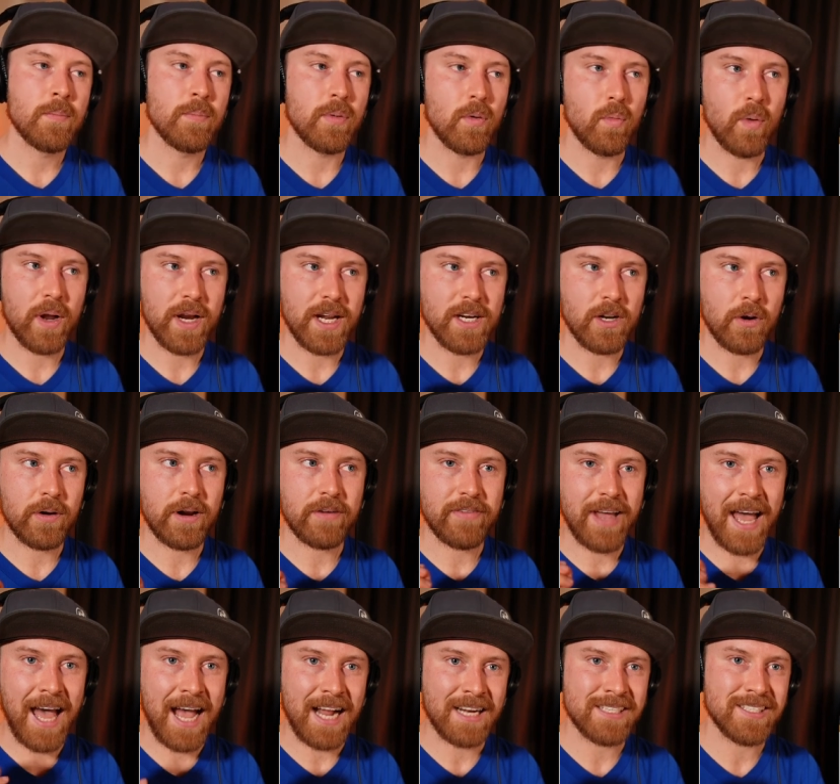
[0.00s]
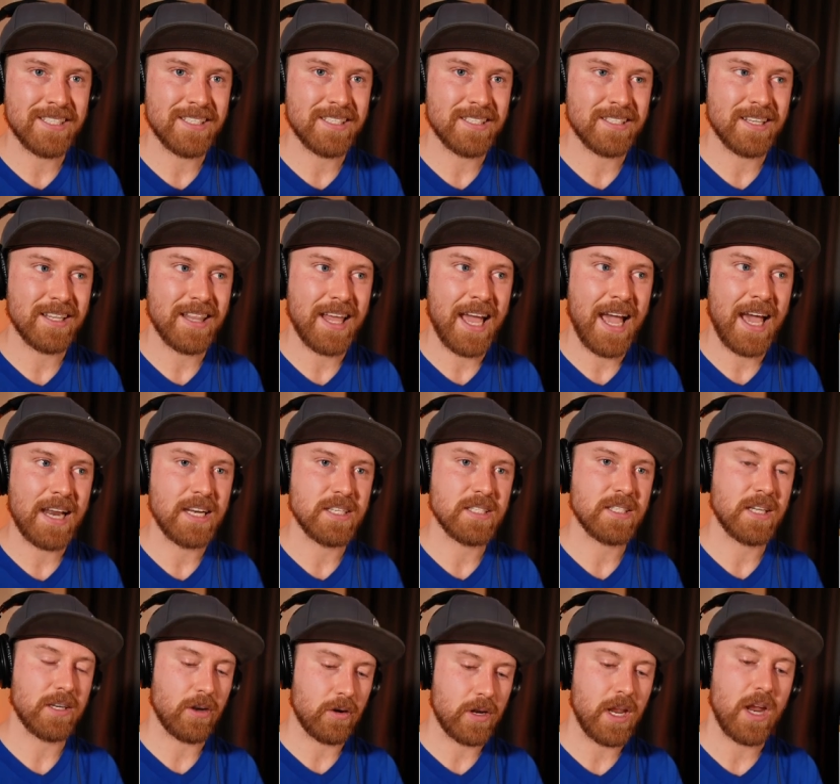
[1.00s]
But when I don't have access to that,
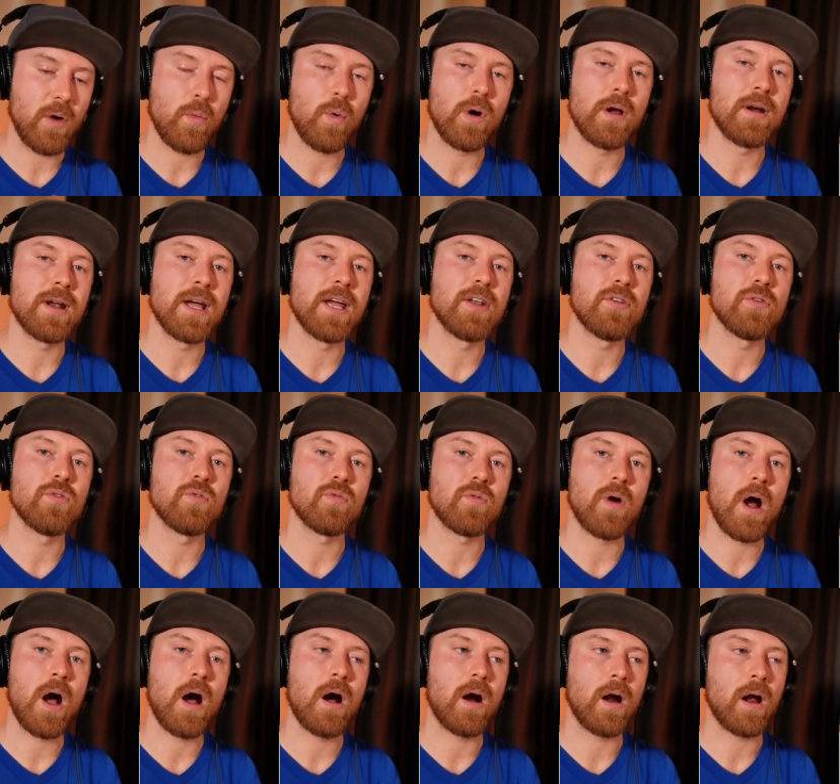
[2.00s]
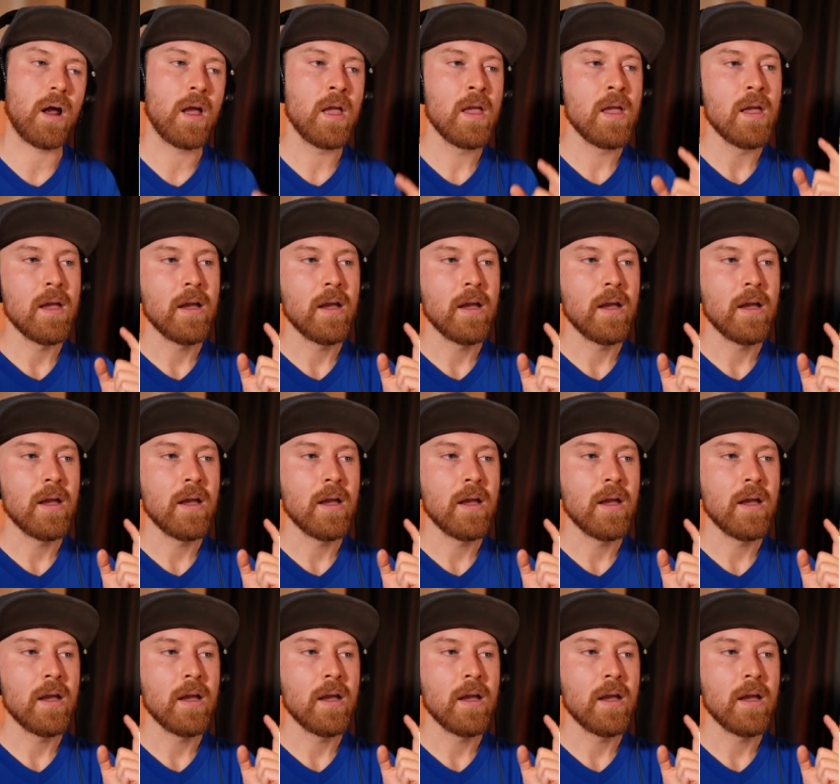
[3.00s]
it's like, okay, what did I do wrong?